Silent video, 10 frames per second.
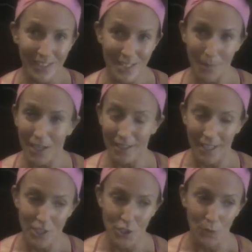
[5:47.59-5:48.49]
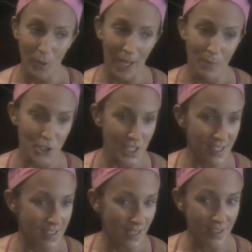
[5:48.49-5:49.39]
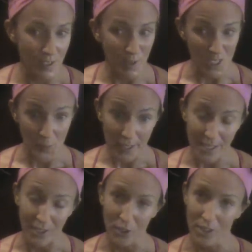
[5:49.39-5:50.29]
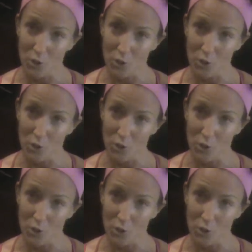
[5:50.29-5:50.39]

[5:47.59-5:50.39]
something I'd like to do, but I'm just excited to be a spectator